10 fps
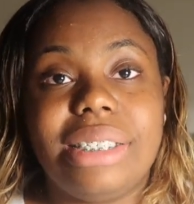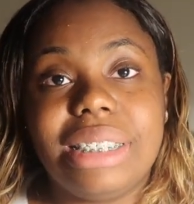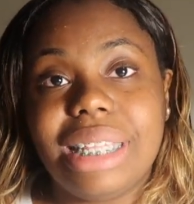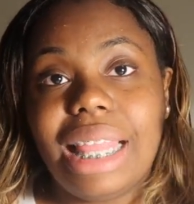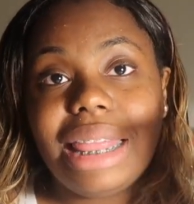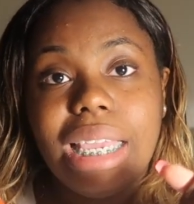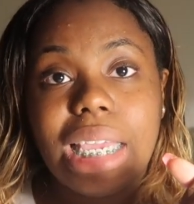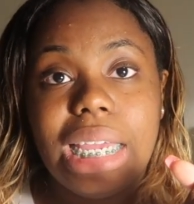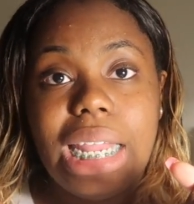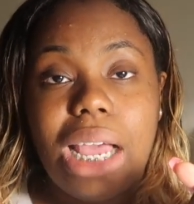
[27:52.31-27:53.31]
just
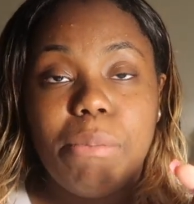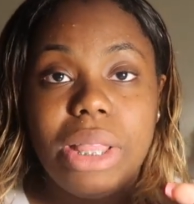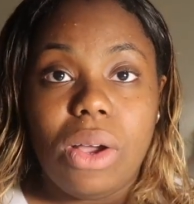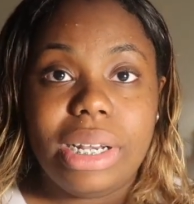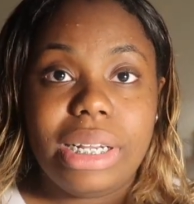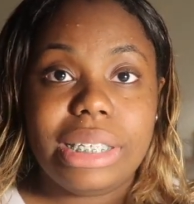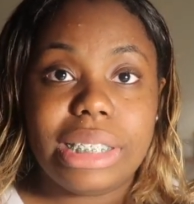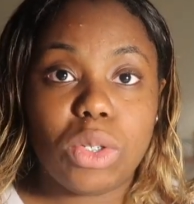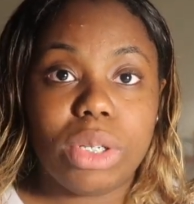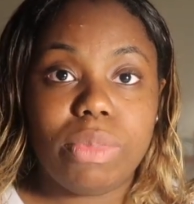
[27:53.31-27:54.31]
look down below in the
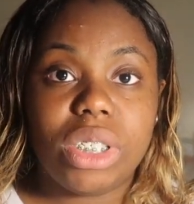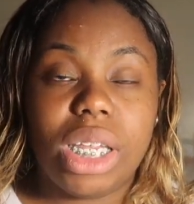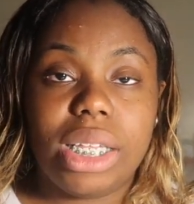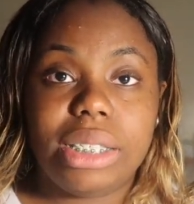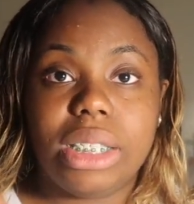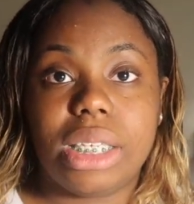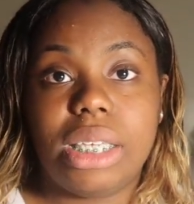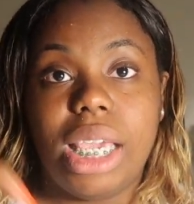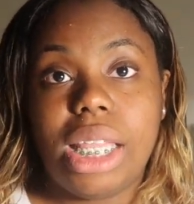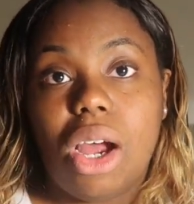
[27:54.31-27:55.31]
description to
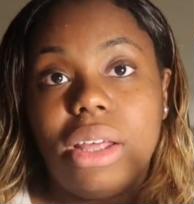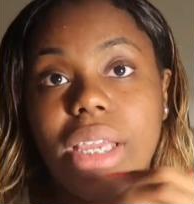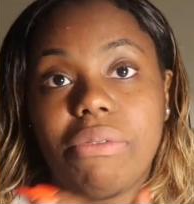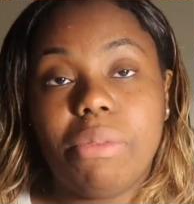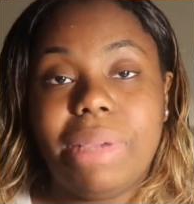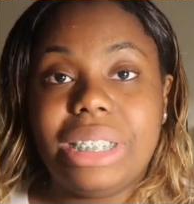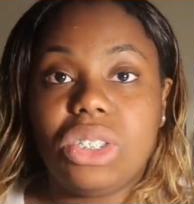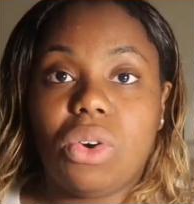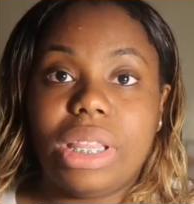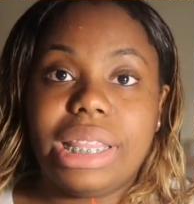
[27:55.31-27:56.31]
get all the
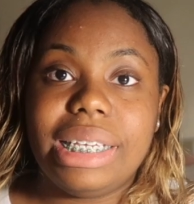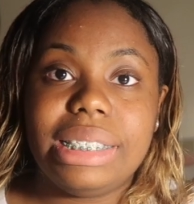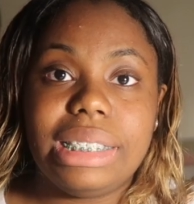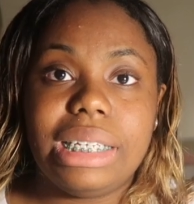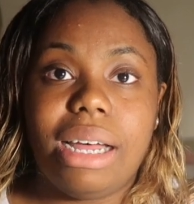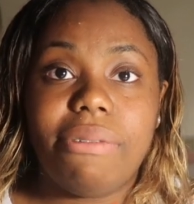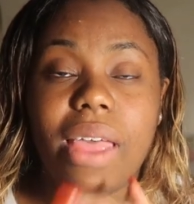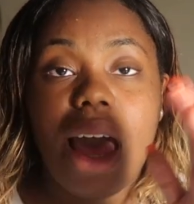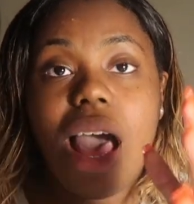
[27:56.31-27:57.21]
information on this stuff.